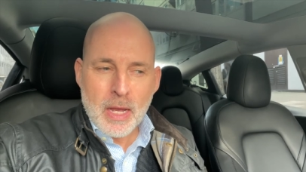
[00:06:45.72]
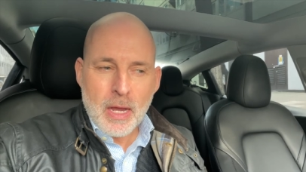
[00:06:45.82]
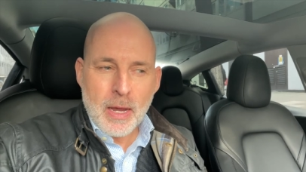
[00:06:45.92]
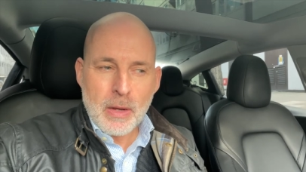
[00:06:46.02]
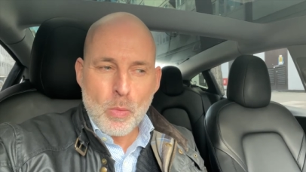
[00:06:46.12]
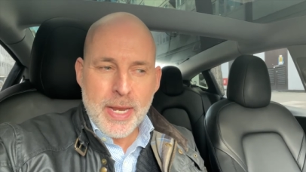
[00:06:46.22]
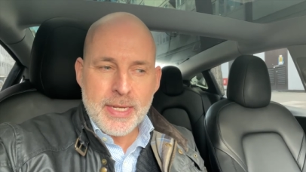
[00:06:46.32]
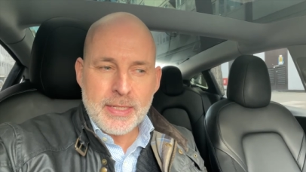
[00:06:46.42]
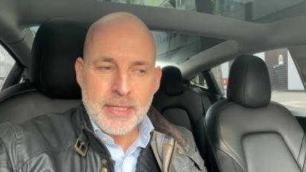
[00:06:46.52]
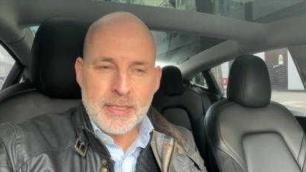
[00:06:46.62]
I
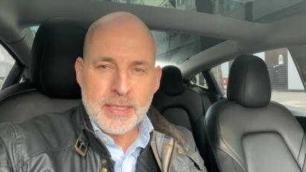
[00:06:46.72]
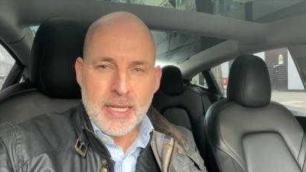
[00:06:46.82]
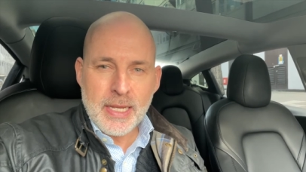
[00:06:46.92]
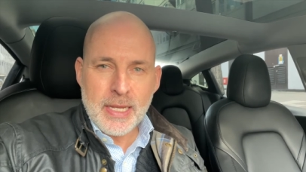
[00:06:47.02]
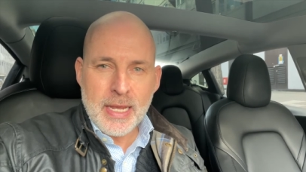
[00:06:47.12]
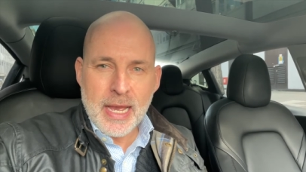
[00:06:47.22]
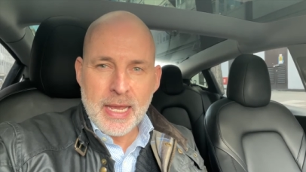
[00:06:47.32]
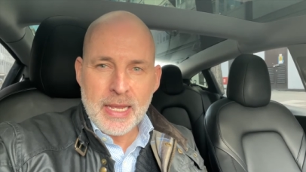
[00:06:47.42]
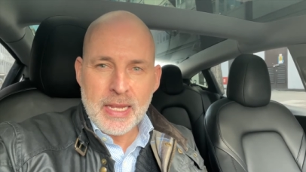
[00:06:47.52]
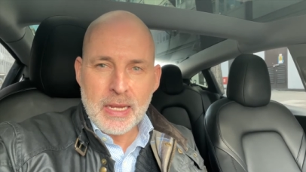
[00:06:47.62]
went to see
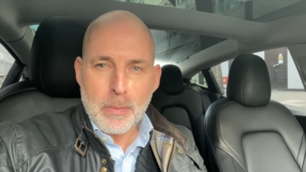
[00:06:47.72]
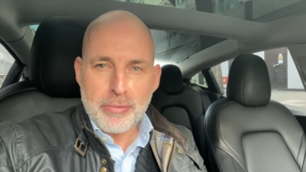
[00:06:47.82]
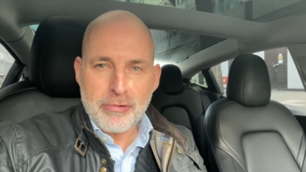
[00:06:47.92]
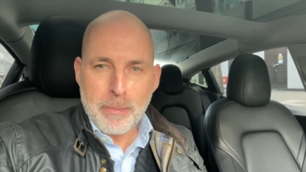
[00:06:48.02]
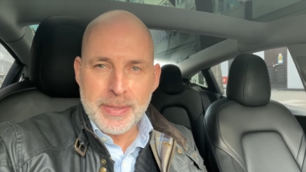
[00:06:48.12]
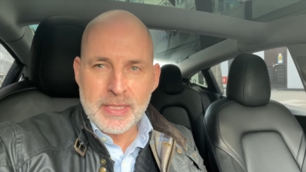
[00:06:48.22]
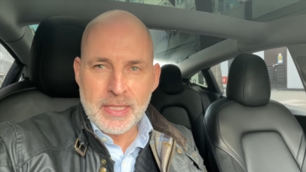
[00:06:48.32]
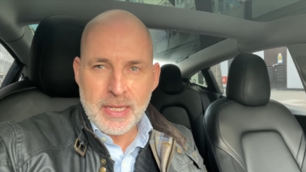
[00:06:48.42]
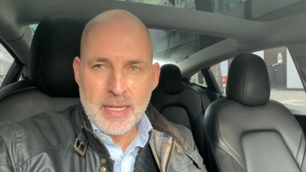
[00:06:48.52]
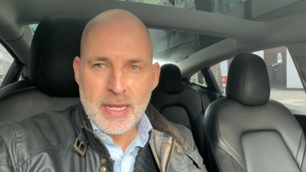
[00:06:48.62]
a
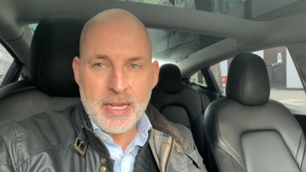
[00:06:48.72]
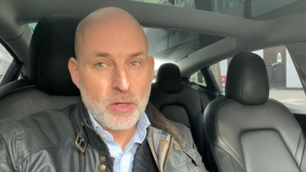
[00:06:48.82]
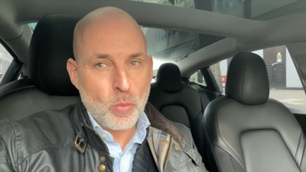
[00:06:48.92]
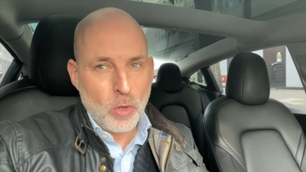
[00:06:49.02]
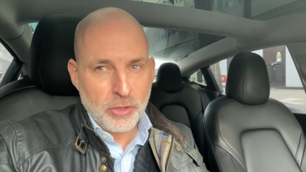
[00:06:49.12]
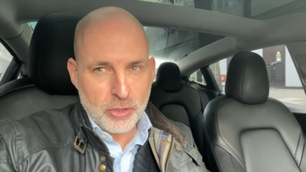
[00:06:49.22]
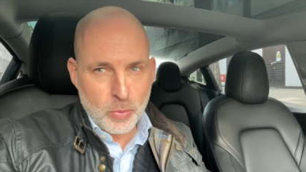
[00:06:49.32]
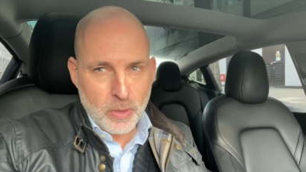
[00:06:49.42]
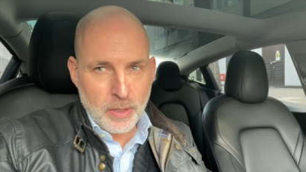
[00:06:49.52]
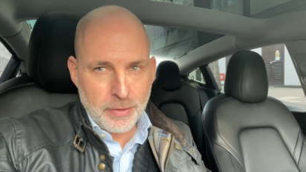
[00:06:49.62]
property in
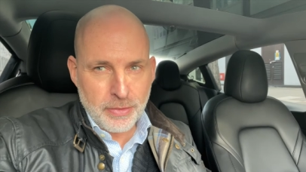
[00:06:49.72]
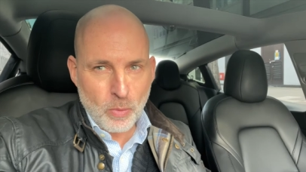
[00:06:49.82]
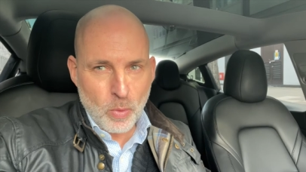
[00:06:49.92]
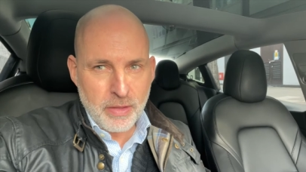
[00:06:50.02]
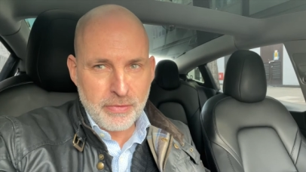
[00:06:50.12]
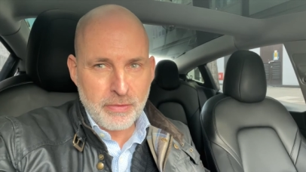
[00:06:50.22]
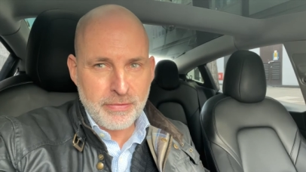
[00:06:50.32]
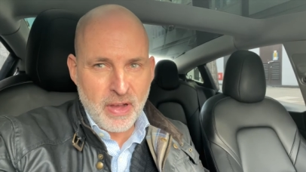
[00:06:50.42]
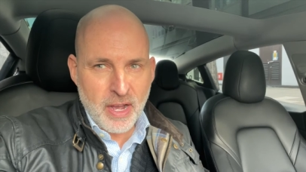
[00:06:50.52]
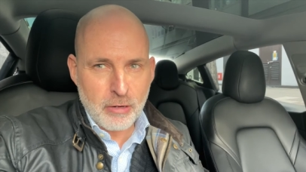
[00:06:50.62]
Wandsworth with
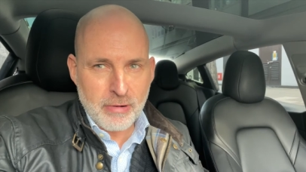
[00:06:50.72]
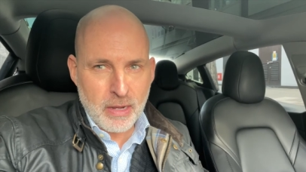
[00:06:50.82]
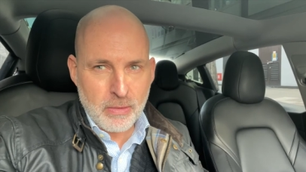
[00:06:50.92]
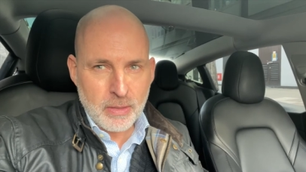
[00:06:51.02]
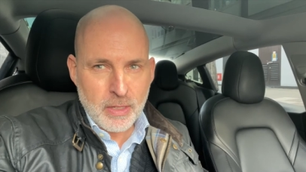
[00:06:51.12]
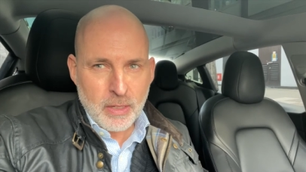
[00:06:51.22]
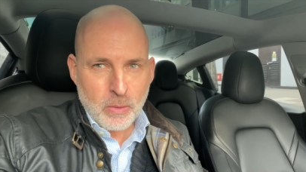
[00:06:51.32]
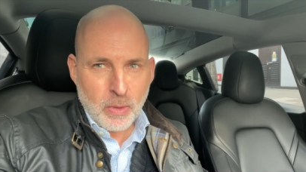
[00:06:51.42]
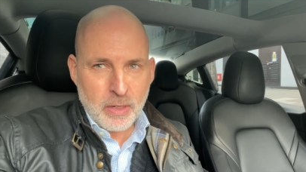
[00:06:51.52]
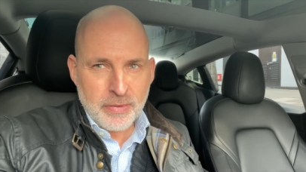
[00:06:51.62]
Virel,
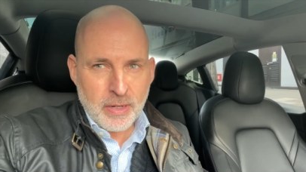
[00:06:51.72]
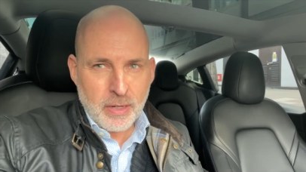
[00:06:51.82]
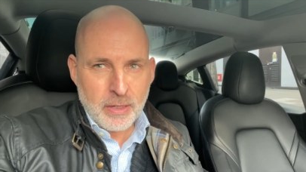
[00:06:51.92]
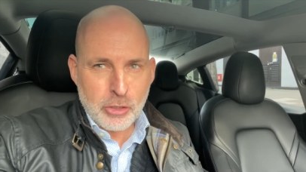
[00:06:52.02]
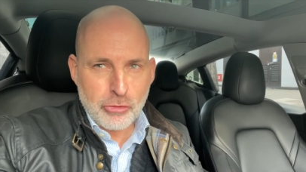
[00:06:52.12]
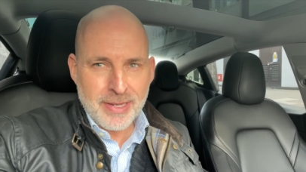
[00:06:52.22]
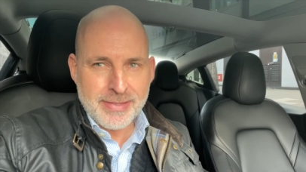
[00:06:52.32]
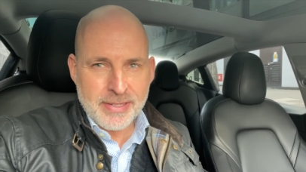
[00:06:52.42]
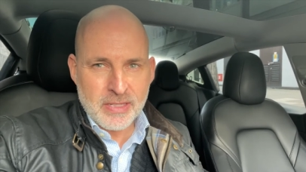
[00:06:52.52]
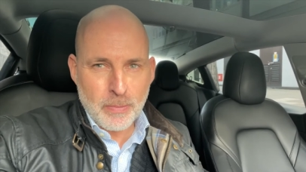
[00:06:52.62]
one of our
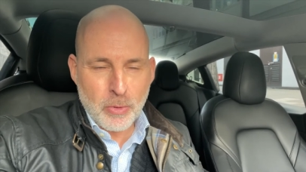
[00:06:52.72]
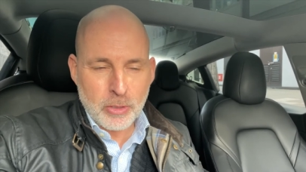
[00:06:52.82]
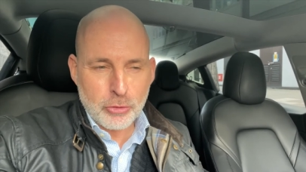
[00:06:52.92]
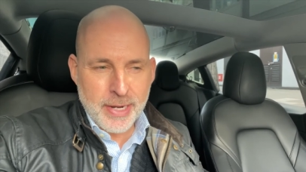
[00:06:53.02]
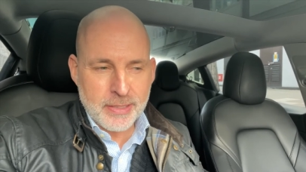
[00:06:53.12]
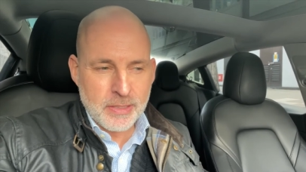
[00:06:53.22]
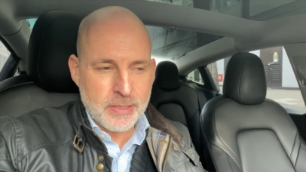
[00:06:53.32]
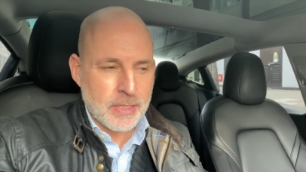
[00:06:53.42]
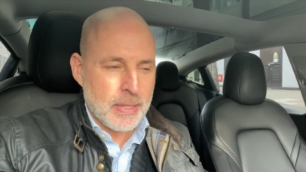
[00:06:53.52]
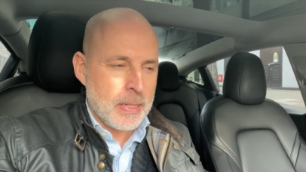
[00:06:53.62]
trusted
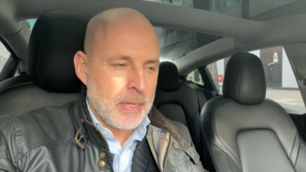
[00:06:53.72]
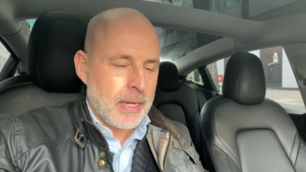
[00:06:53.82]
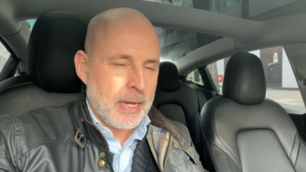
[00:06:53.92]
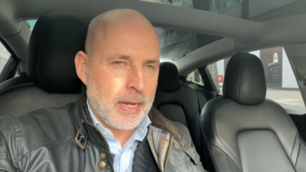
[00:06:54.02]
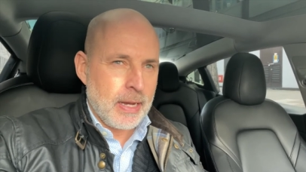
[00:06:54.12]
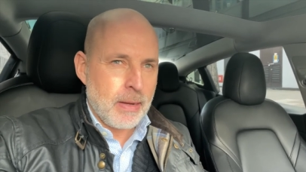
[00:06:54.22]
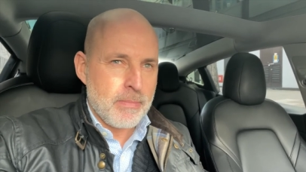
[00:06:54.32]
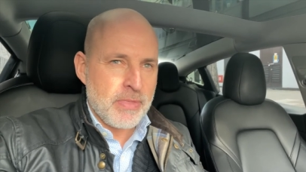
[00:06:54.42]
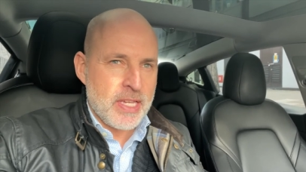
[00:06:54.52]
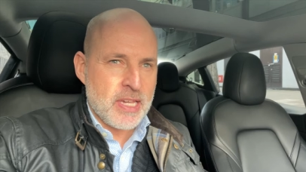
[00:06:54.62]
subcontractors.
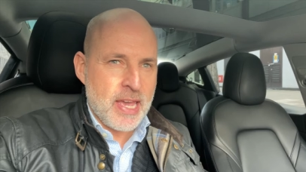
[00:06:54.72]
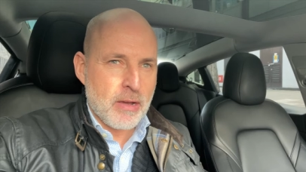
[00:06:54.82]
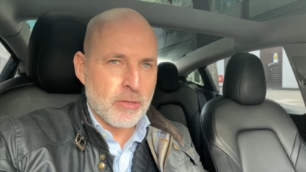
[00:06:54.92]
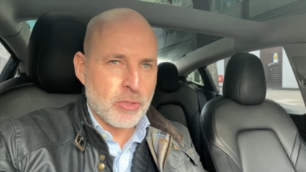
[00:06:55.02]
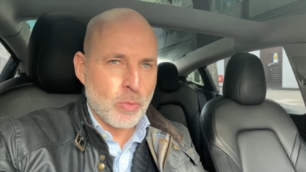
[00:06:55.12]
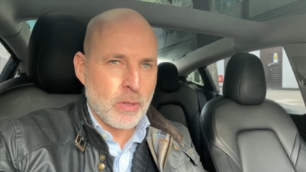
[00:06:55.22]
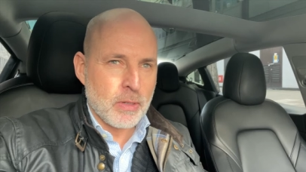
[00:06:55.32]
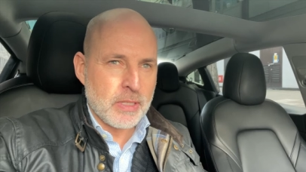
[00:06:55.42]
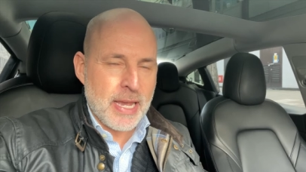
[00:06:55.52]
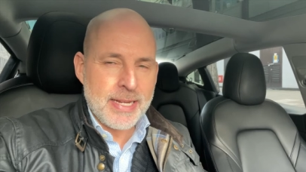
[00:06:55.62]
This house
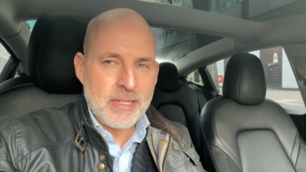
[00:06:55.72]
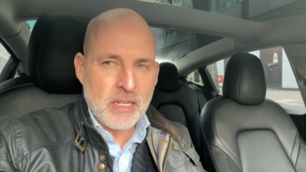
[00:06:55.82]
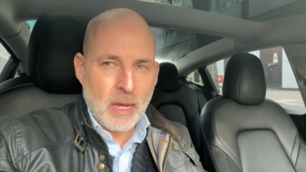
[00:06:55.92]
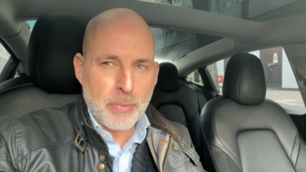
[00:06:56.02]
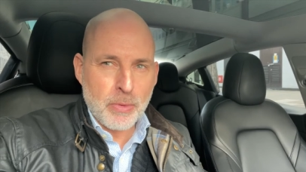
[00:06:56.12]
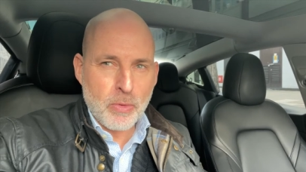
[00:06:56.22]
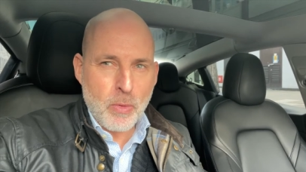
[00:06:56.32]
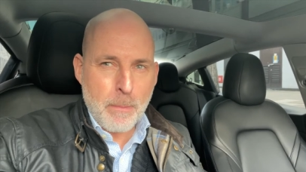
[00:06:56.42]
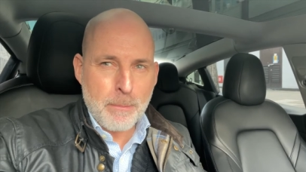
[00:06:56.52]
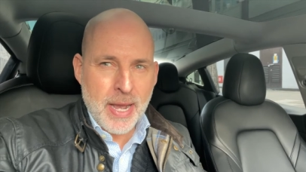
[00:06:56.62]
was a
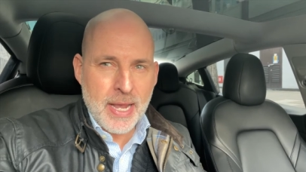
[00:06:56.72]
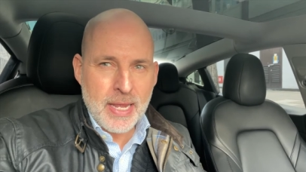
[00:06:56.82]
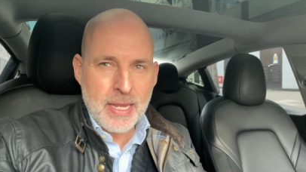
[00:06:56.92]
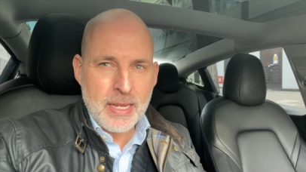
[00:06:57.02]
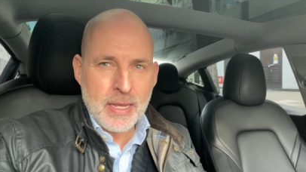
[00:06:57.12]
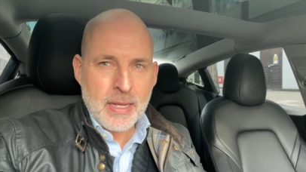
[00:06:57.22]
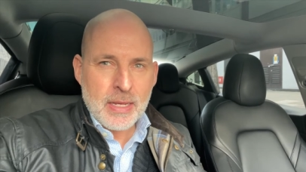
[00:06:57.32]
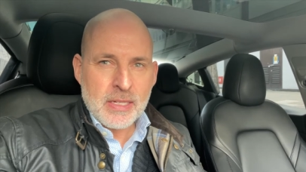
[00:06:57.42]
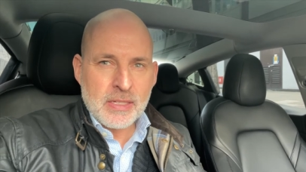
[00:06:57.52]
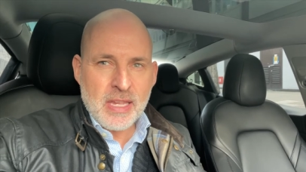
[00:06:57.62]
double bay
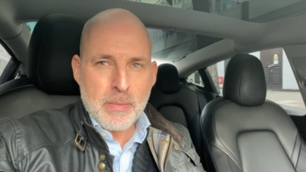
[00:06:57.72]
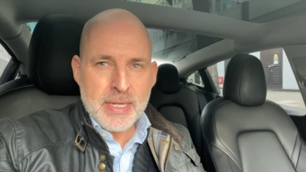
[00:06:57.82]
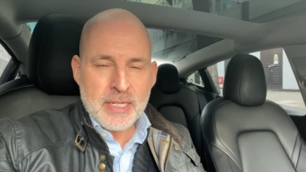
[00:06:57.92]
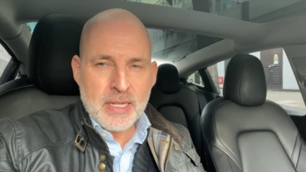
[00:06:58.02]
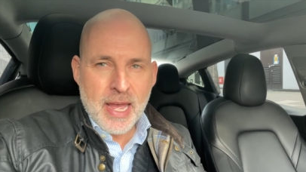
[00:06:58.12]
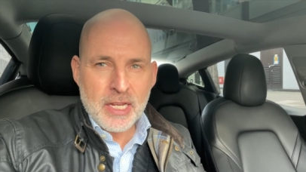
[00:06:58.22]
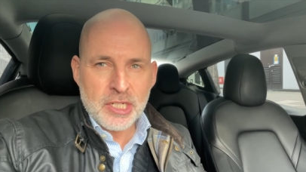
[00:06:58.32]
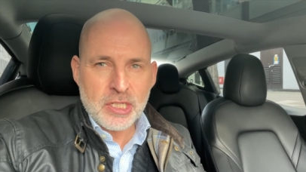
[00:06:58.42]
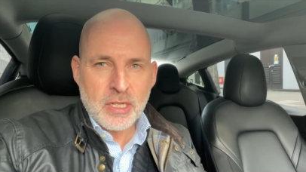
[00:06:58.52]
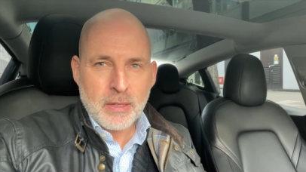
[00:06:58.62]

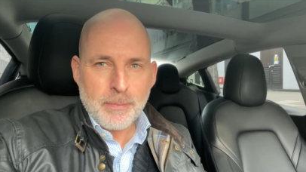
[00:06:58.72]
semi-detached